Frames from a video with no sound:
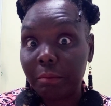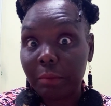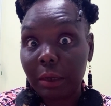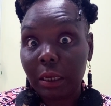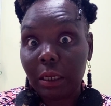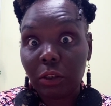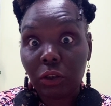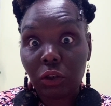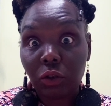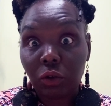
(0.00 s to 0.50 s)

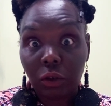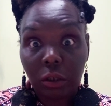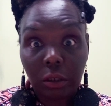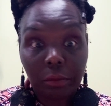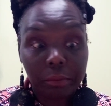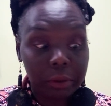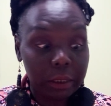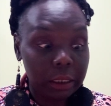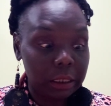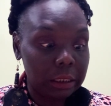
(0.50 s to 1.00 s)
means to
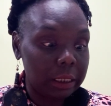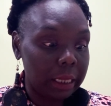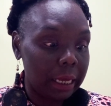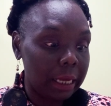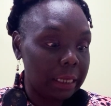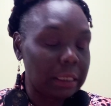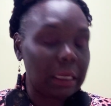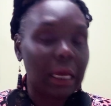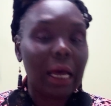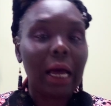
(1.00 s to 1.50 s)
complete
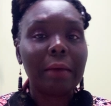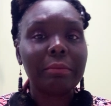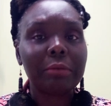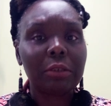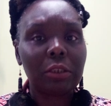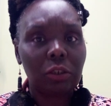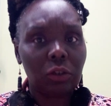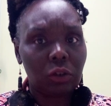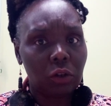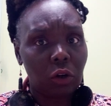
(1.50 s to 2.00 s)
that. I'm
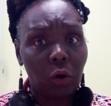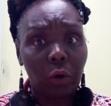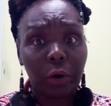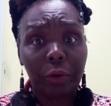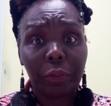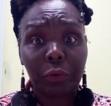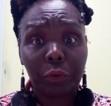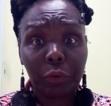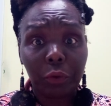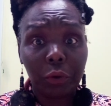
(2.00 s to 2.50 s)
still
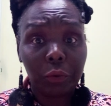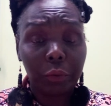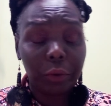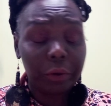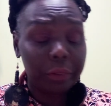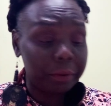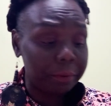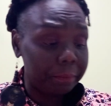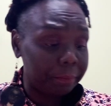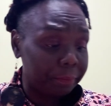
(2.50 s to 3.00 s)
going through it
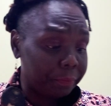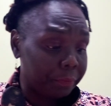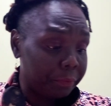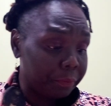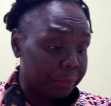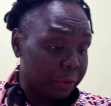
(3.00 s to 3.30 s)
with them.